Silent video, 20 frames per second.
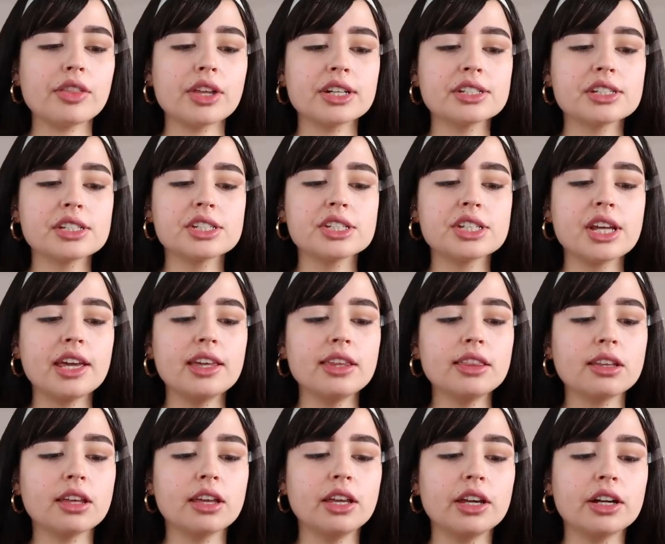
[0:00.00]
there's a
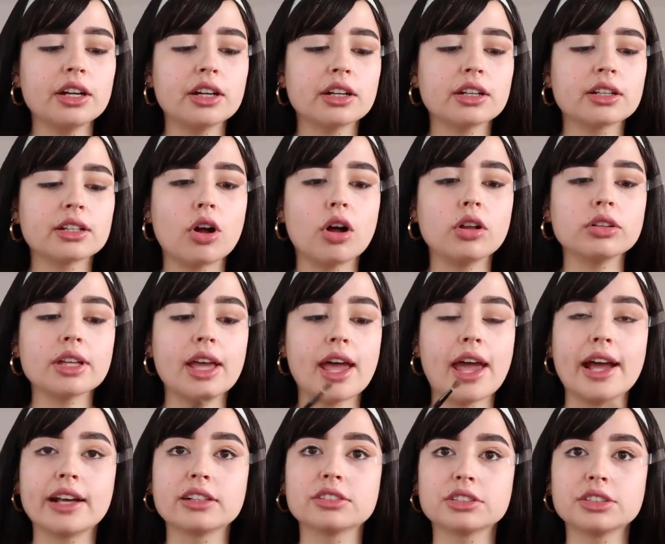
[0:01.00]
shade here called
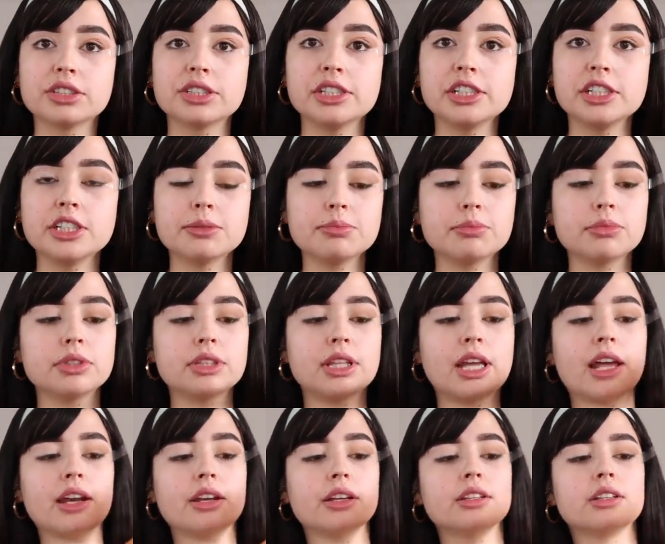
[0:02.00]
Exorcism
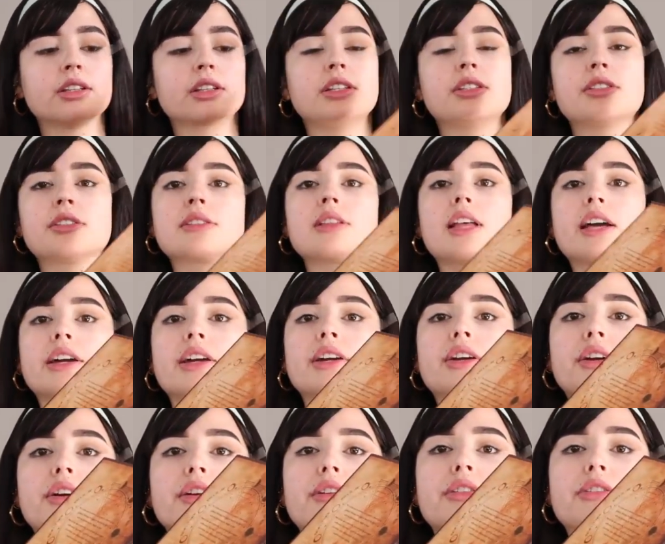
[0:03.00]
that it's like
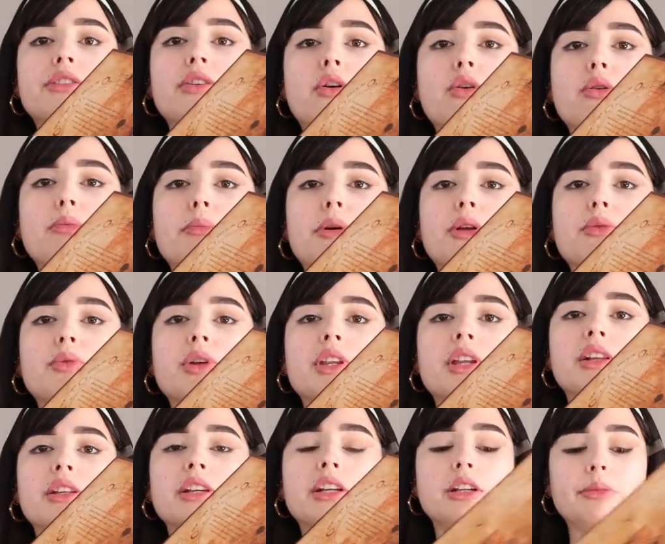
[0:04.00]
an earth tone but with
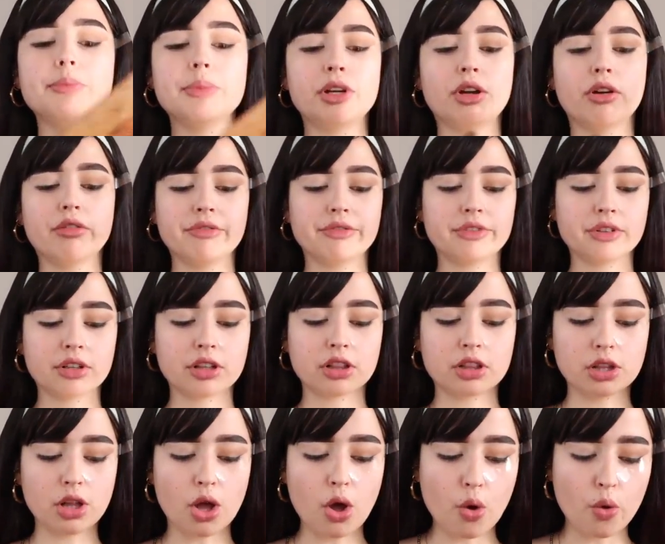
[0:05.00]
a little bit of
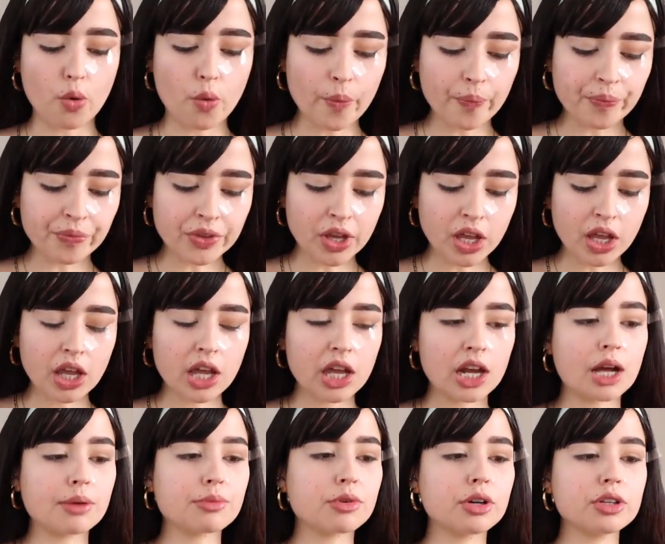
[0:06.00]
glow,
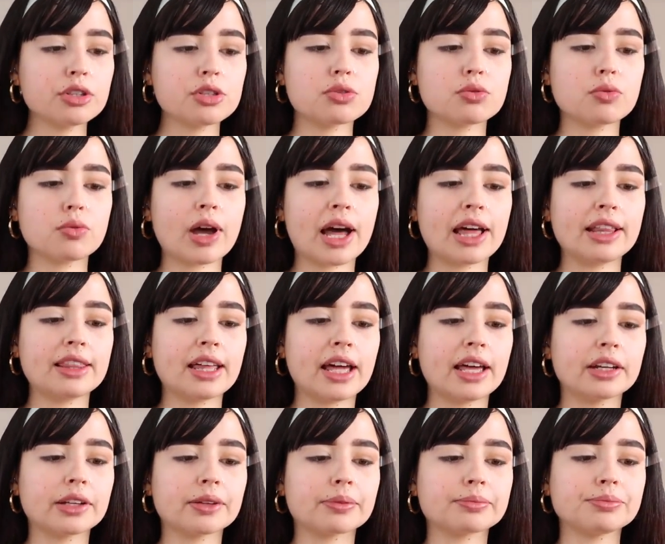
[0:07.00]
and I'm going to add
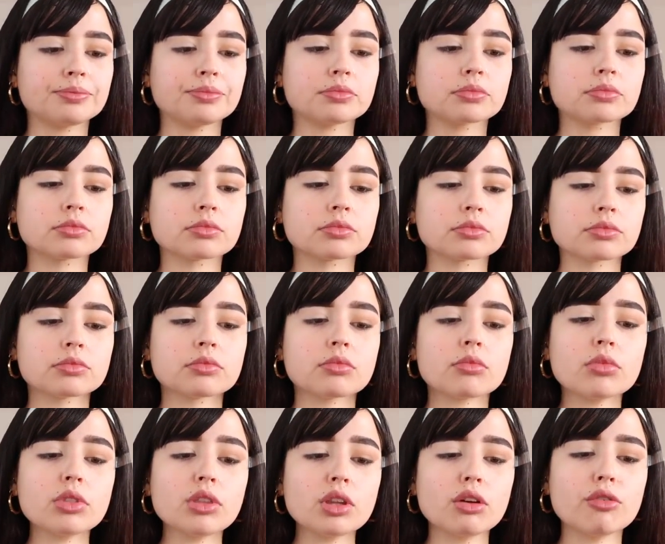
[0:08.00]
that,
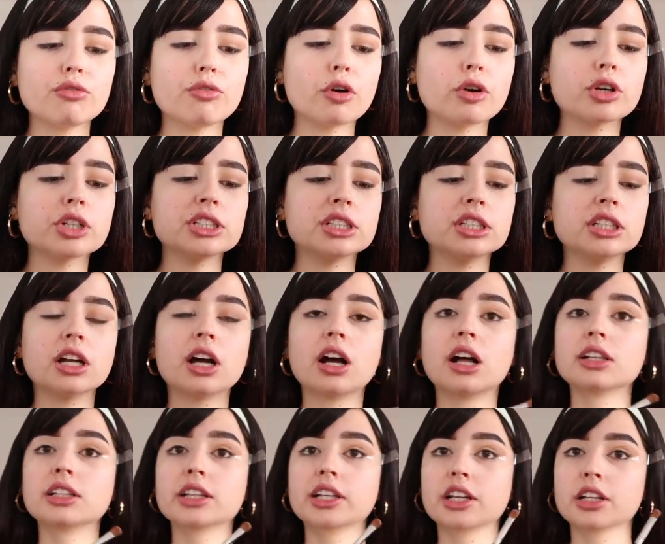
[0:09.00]
focusing
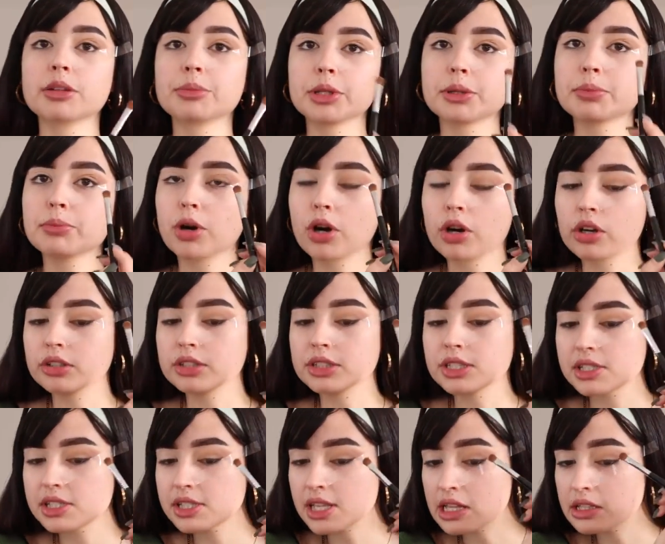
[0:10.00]
a little bit more on
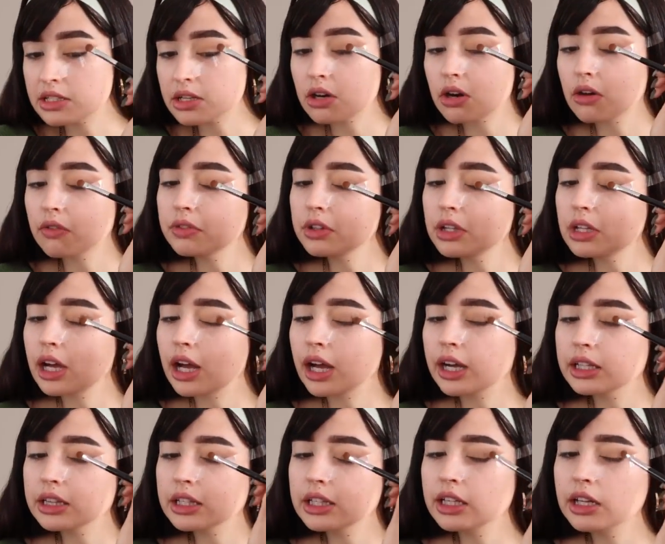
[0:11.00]
the center of the
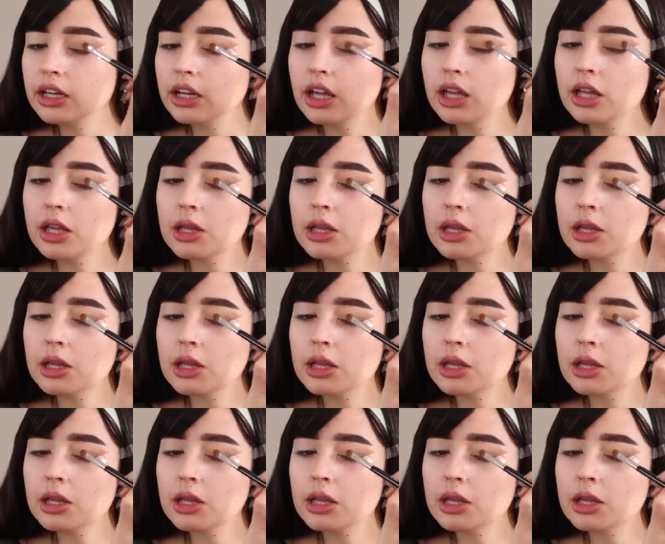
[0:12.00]
eyelid.